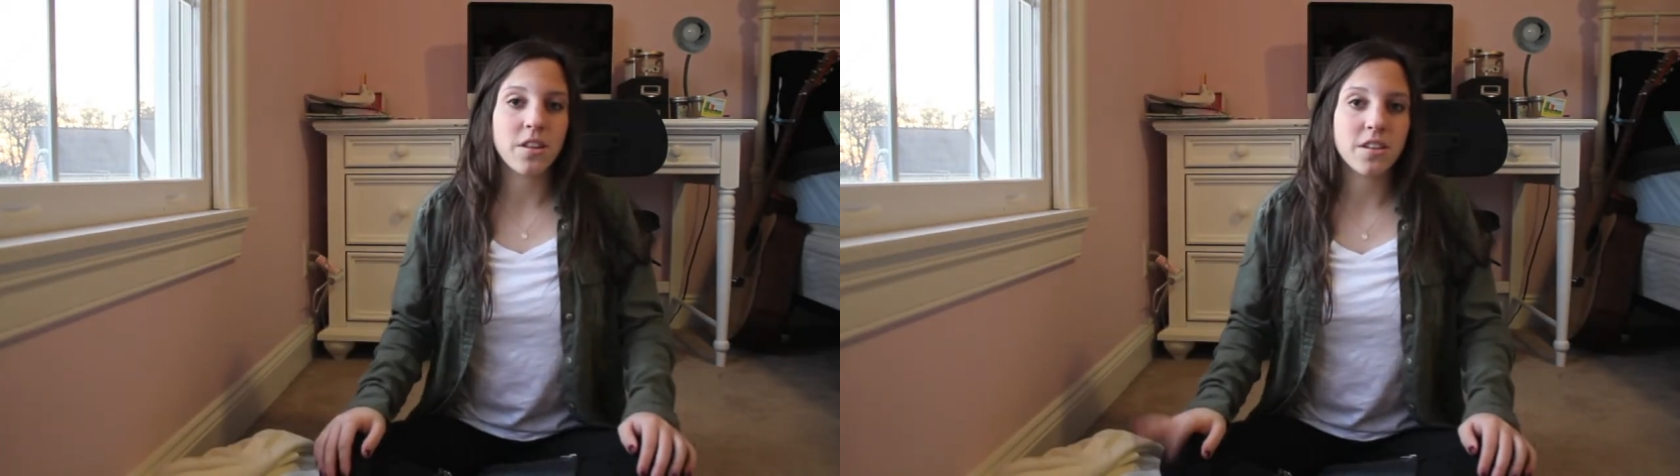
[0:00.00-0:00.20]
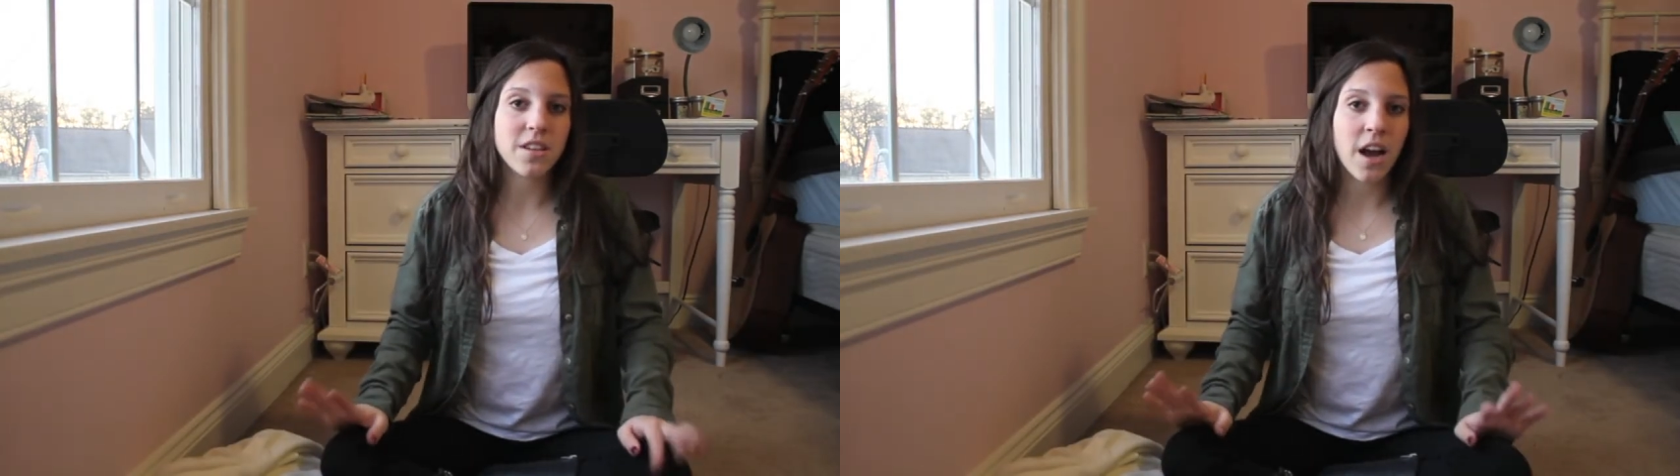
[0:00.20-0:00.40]

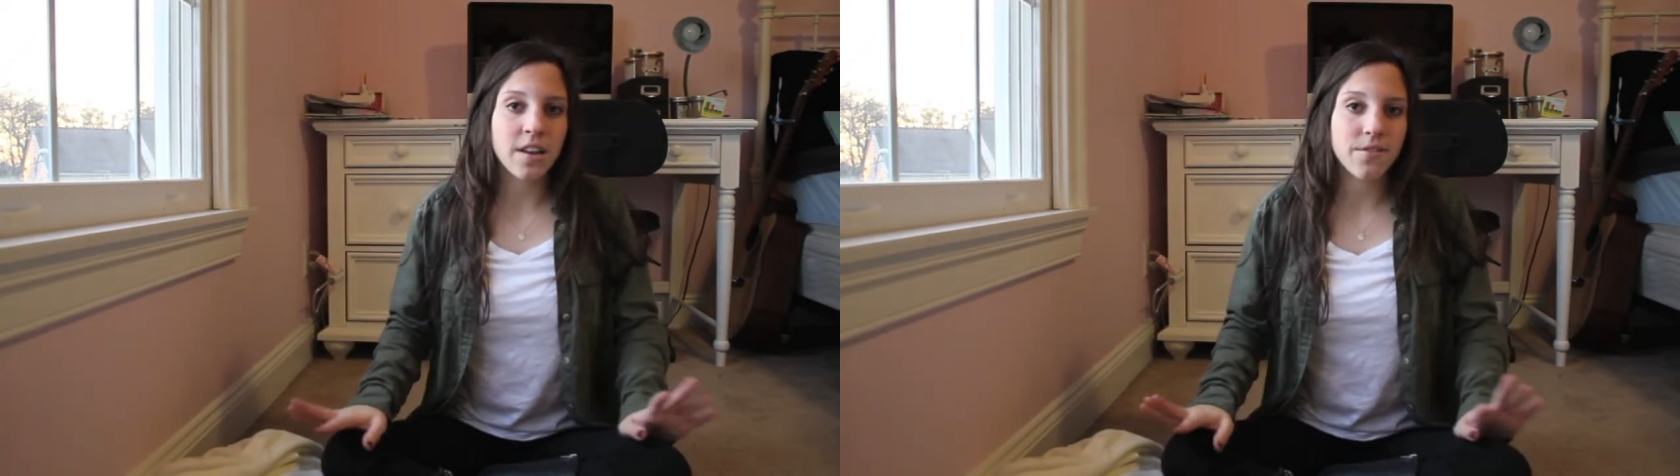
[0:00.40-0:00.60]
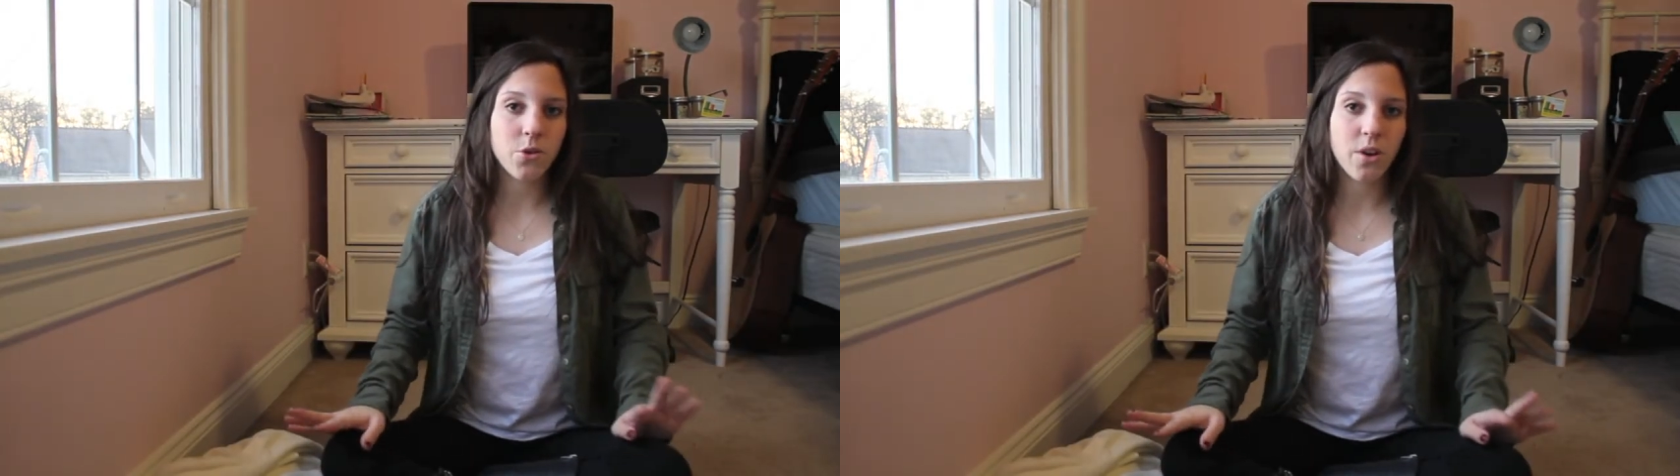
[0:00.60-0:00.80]
this
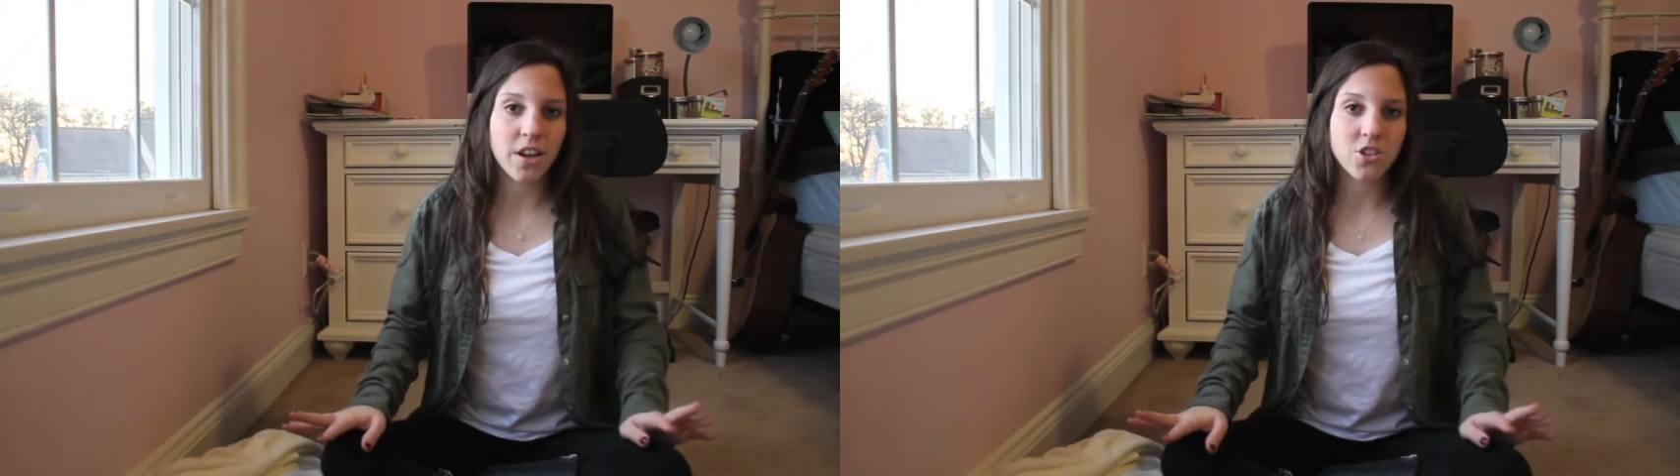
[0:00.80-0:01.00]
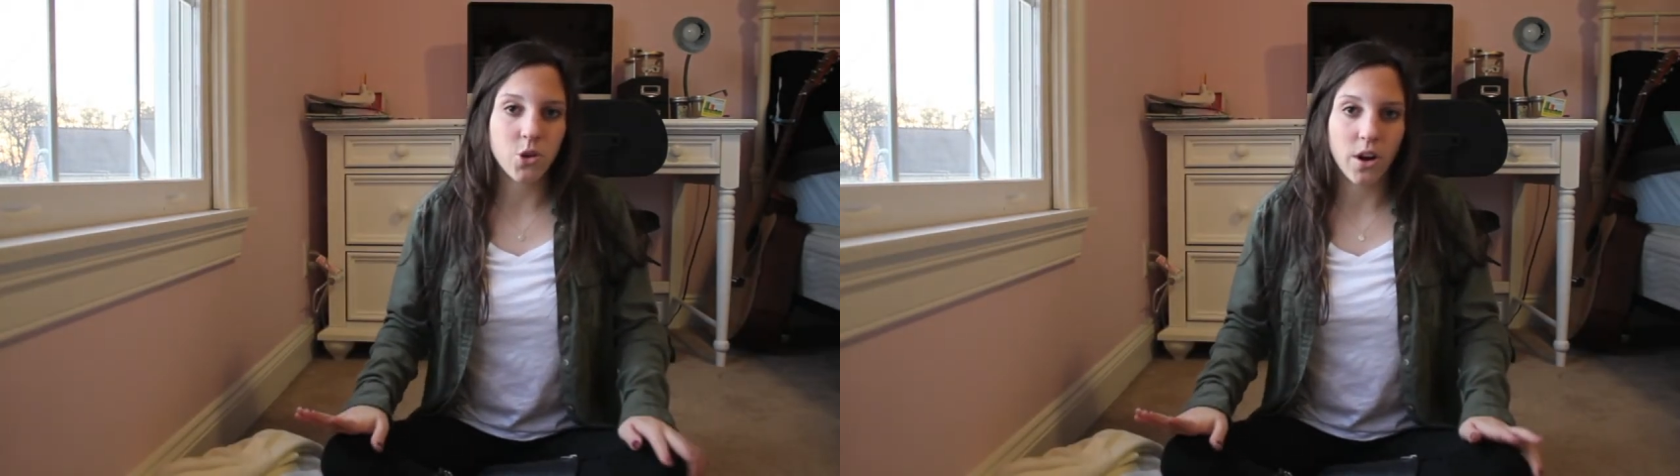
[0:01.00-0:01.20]
kind of
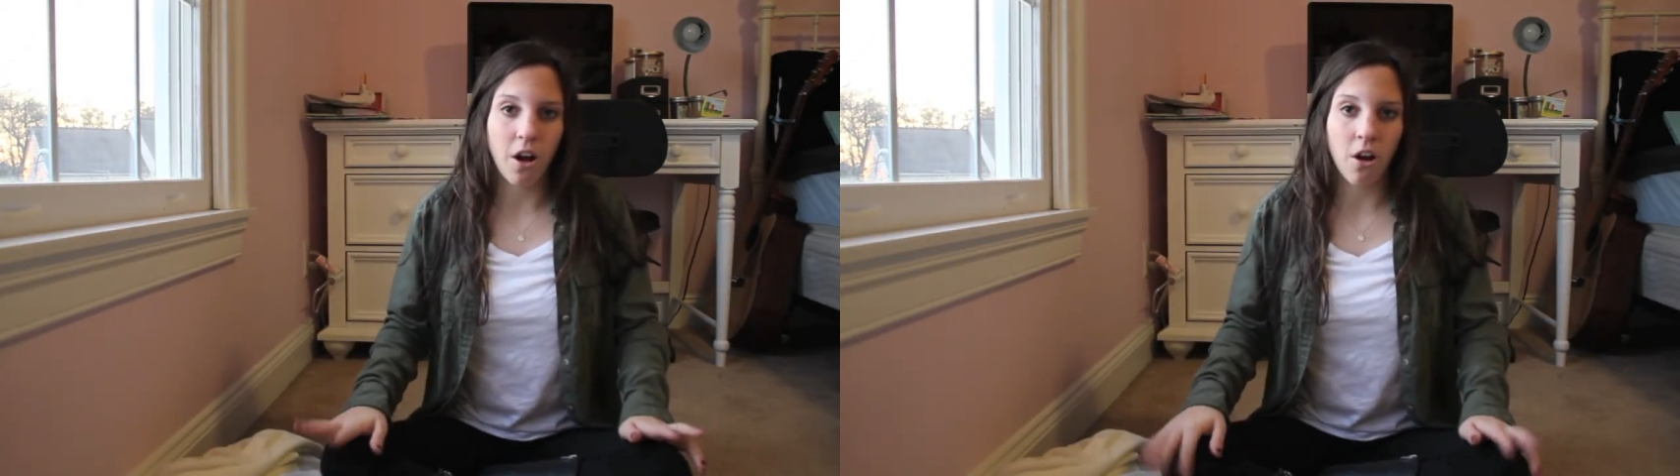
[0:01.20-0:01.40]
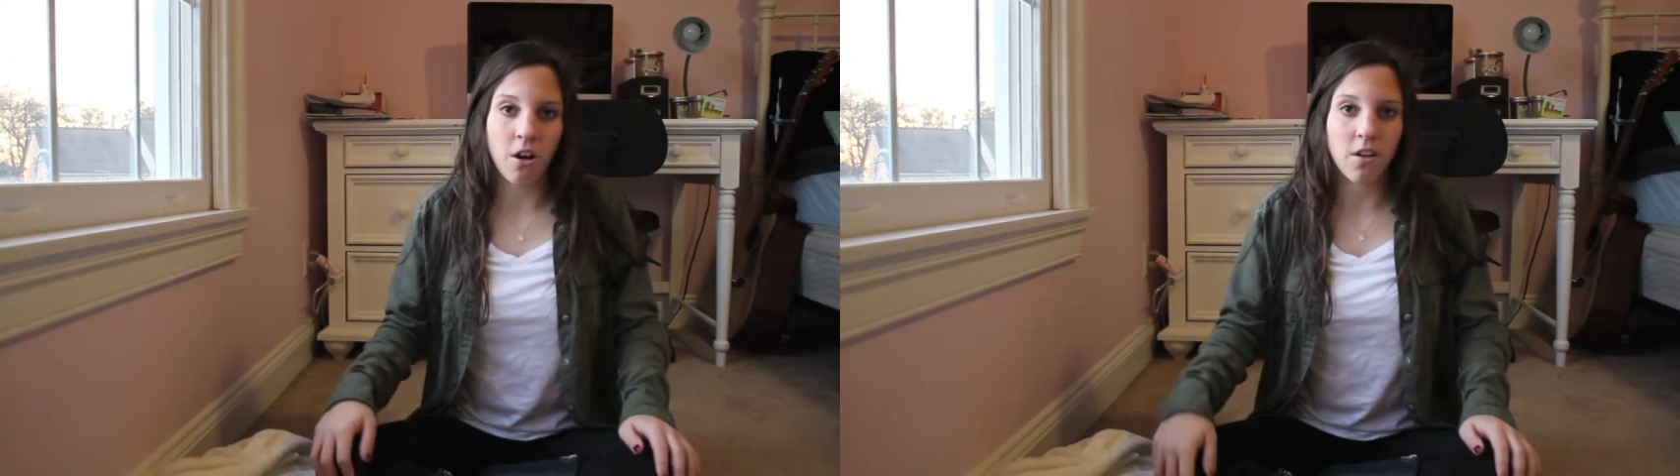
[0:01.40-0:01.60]
quick short
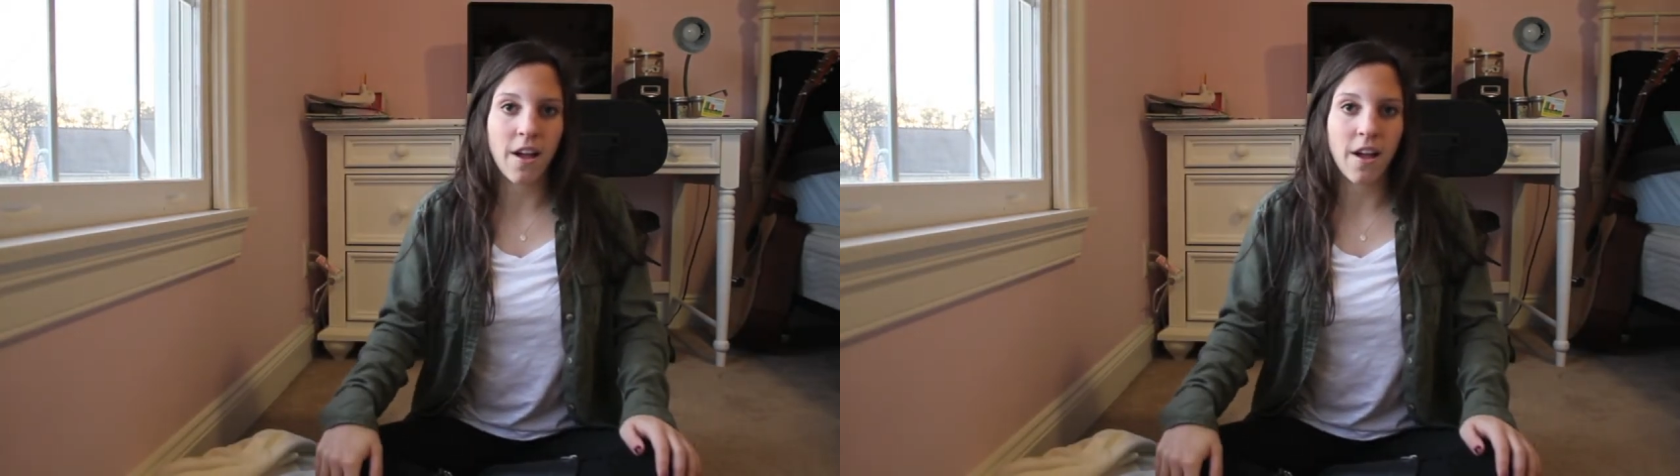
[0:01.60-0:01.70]
haul,